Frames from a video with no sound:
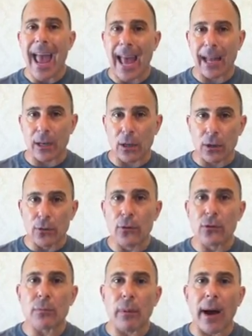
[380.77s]
and
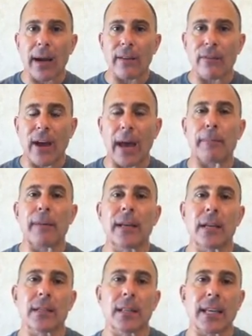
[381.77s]
lose body fat
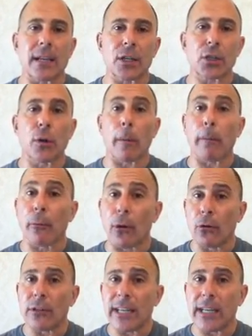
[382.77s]
because of the additional
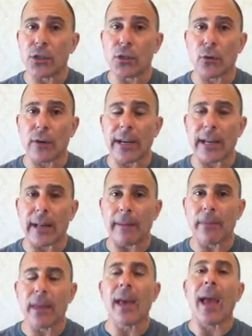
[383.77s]
proteins you're eating